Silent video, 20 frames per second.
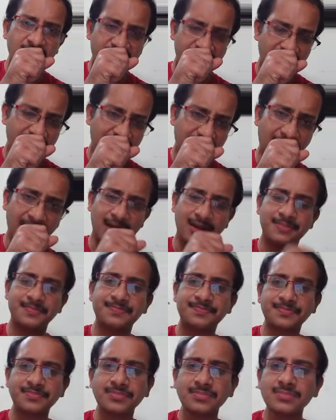in red
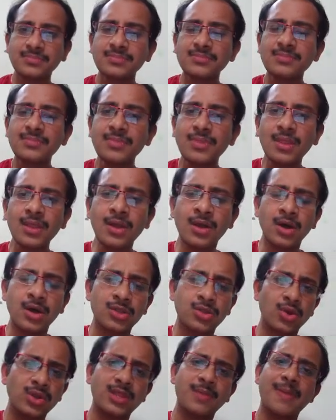
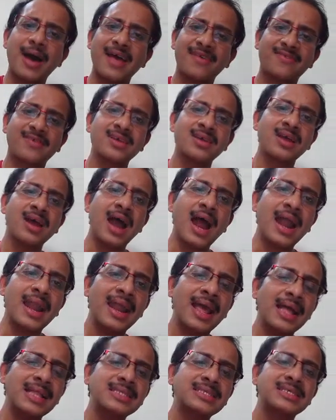through the mask, and
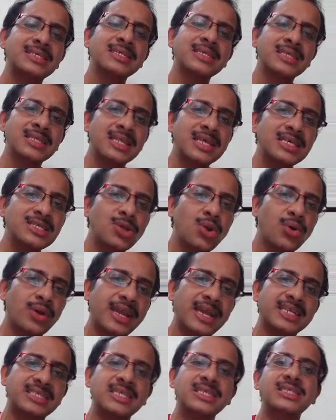hence these
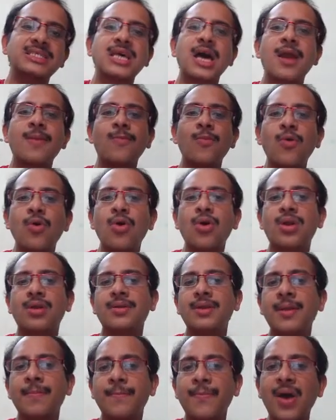locations are more
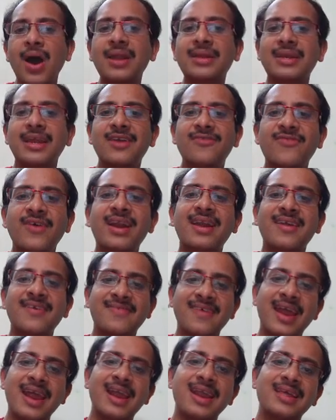important for
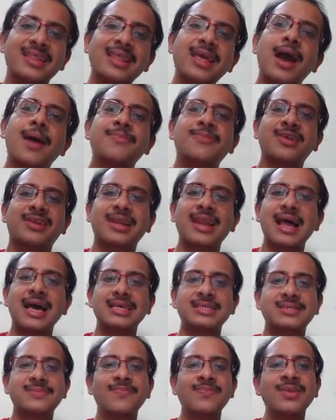deciding the object
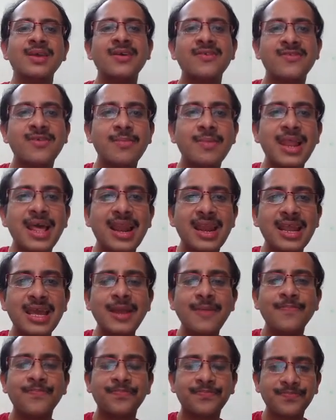class.
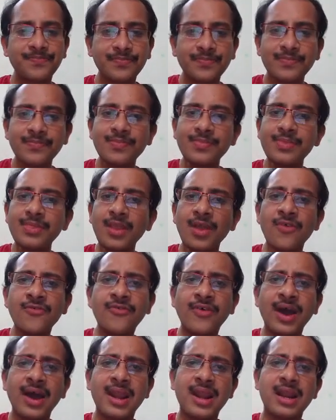Similarly,
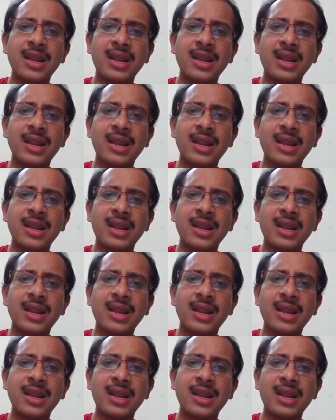for